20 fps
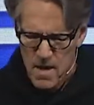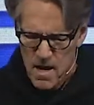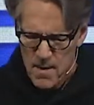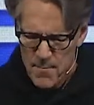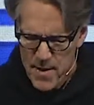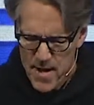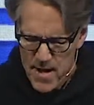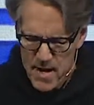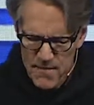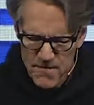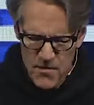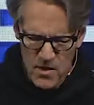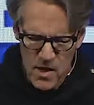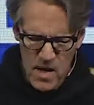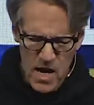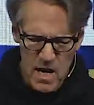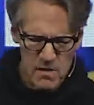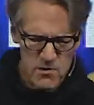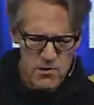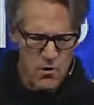A man after
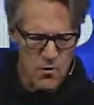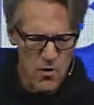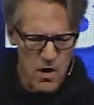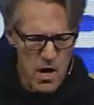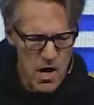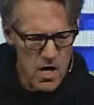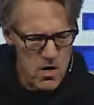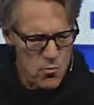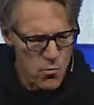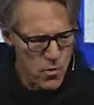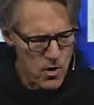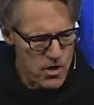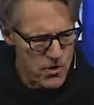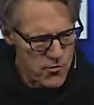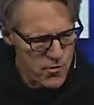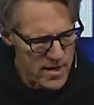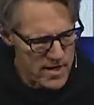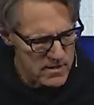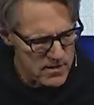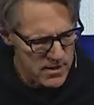God's own heart, one
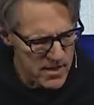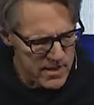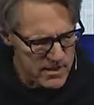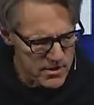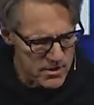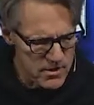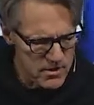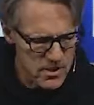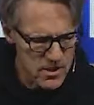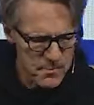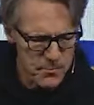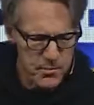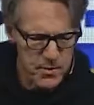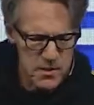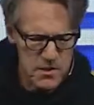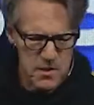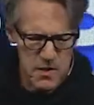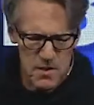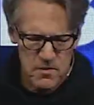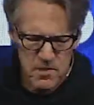translation simply
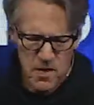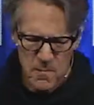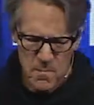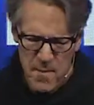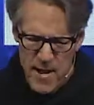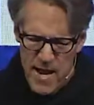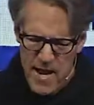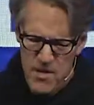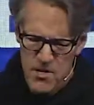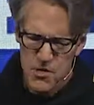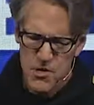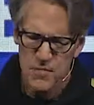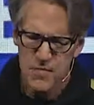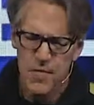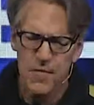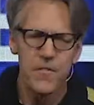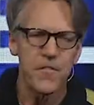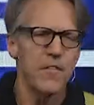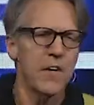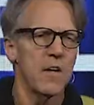says, a man to
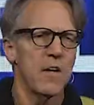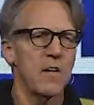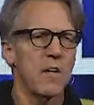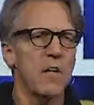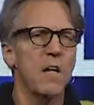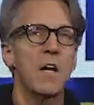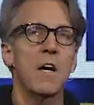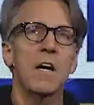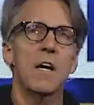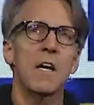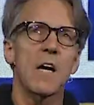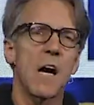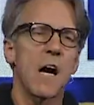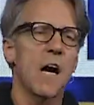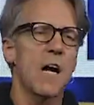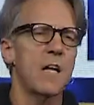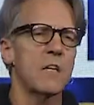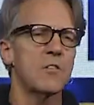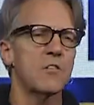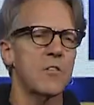fulfill
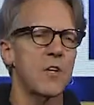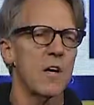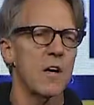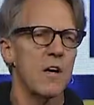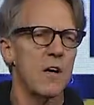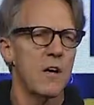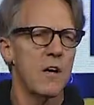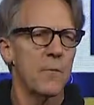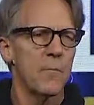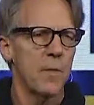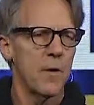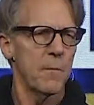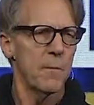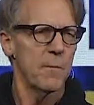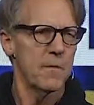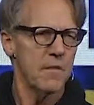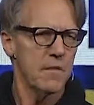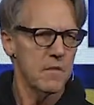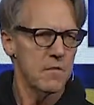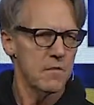God's
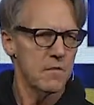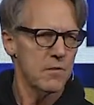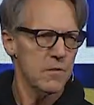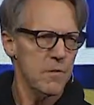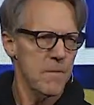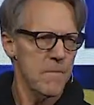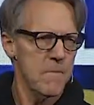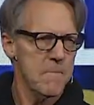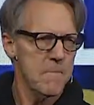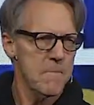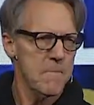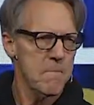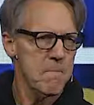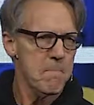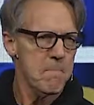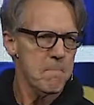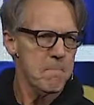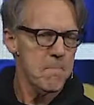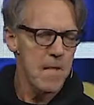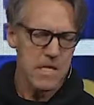purposes.
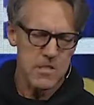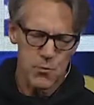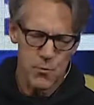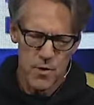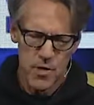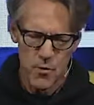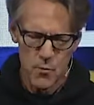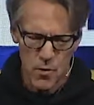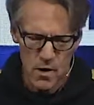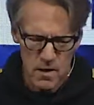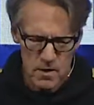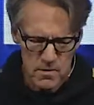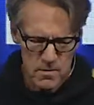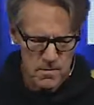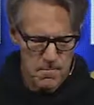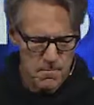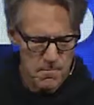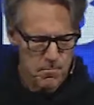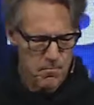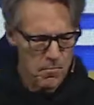That's what he
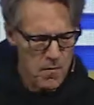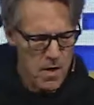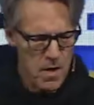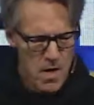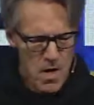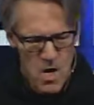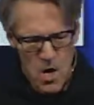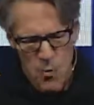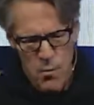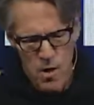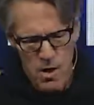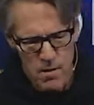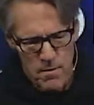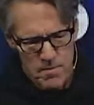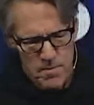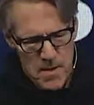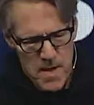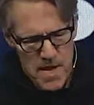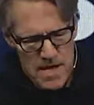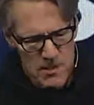was.
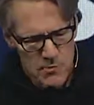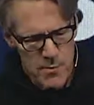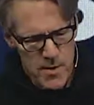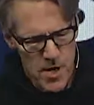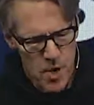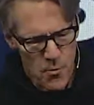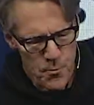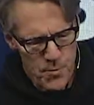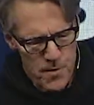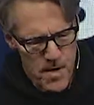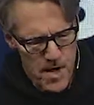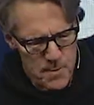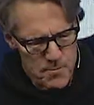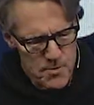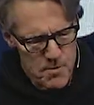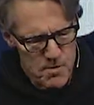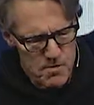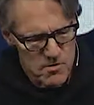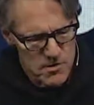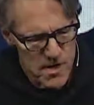Well, as we open
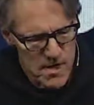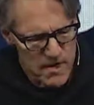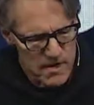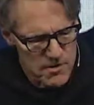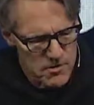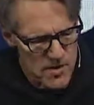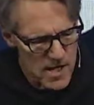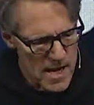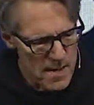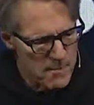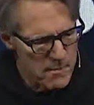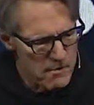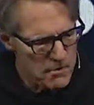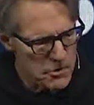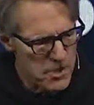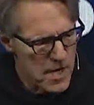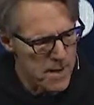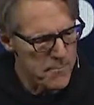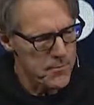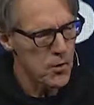up to Second Samuel
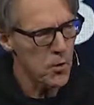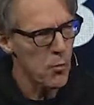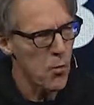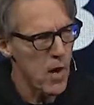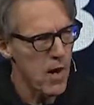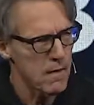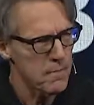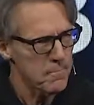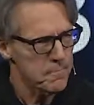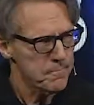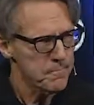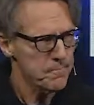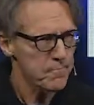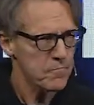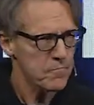chapter one,